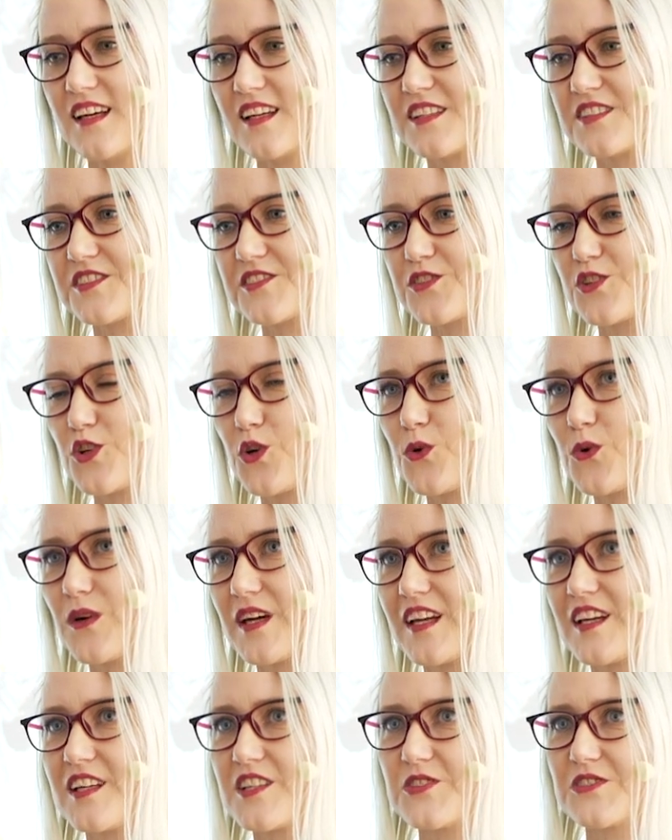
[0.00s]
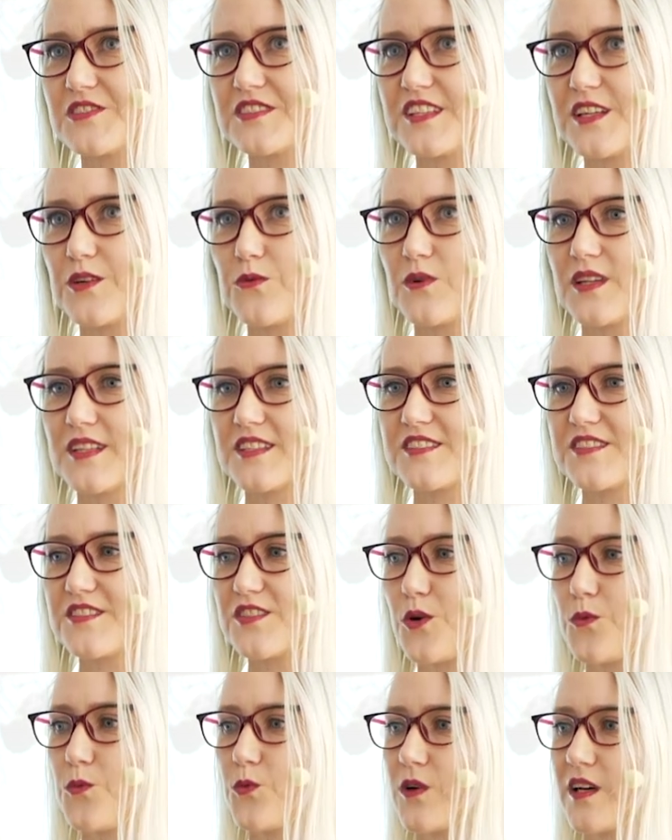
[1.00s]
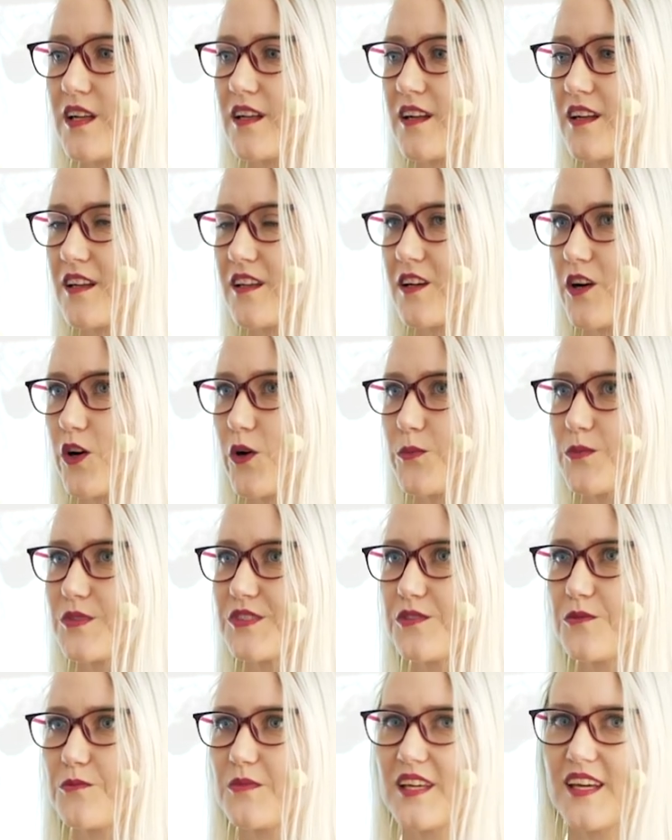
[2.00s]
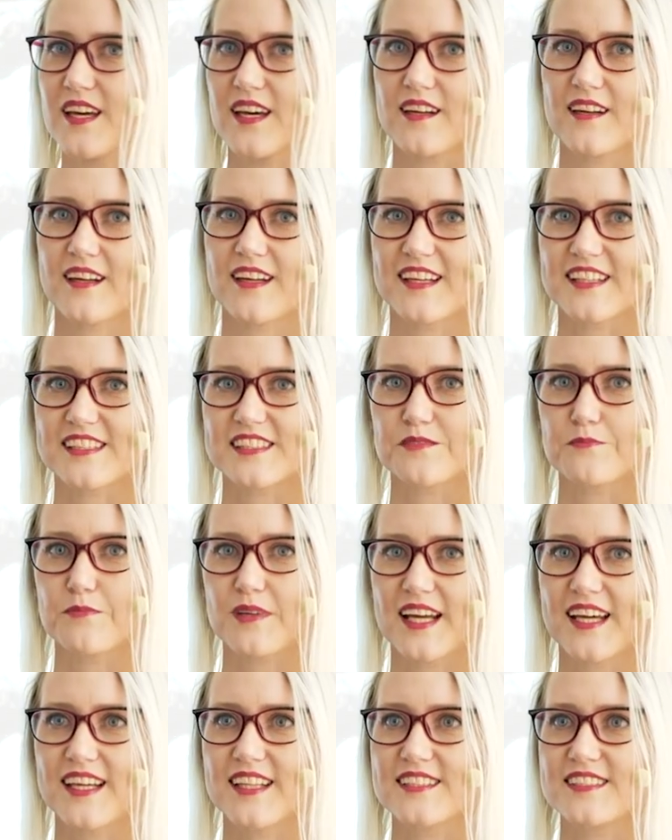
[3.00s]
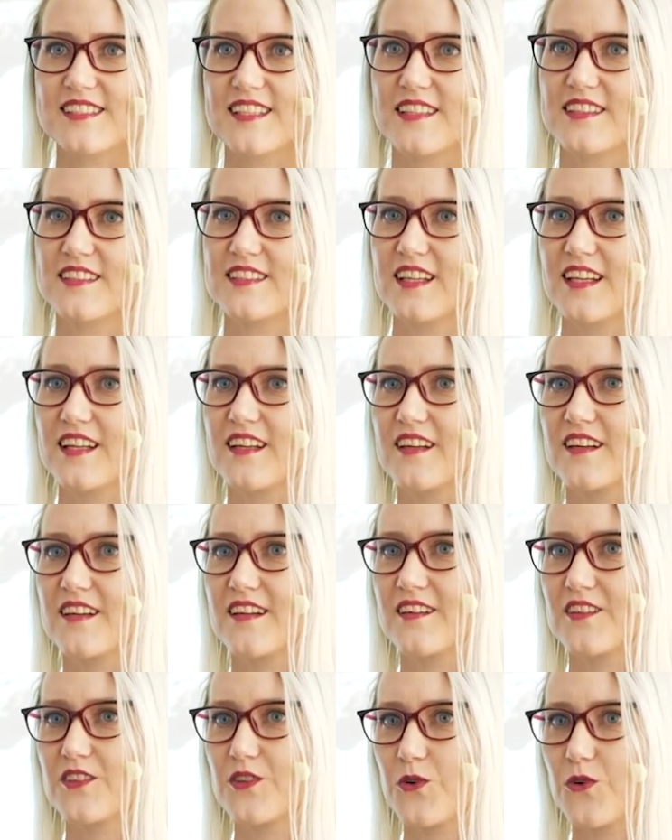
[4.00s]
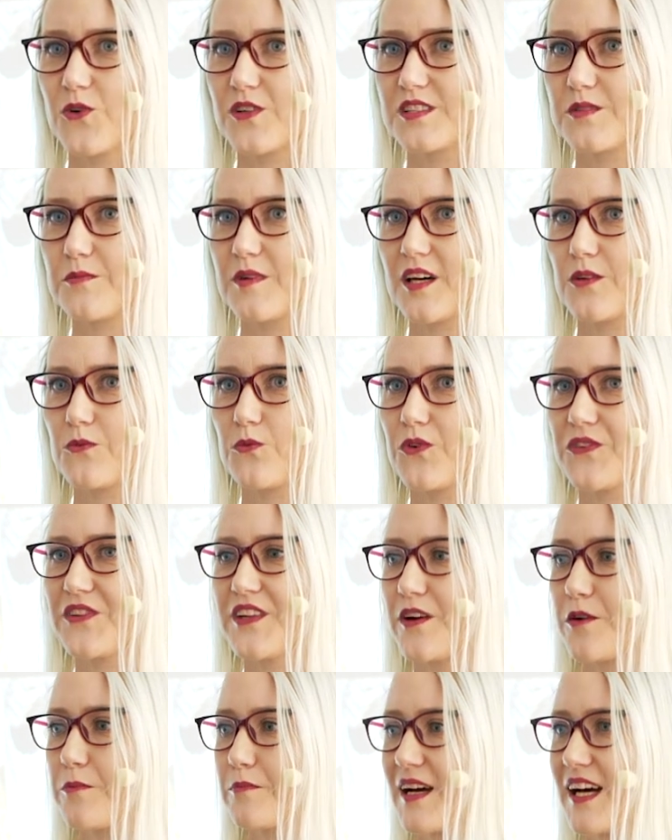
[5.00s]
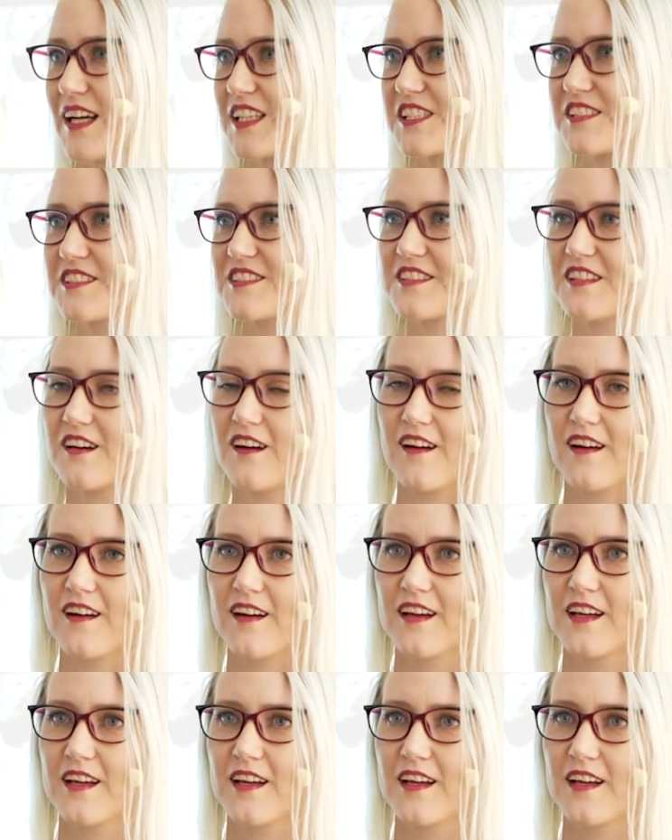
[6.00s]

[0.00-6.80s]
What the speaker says: is so interesting when someone comes to me and explains it and talks about what their passions are.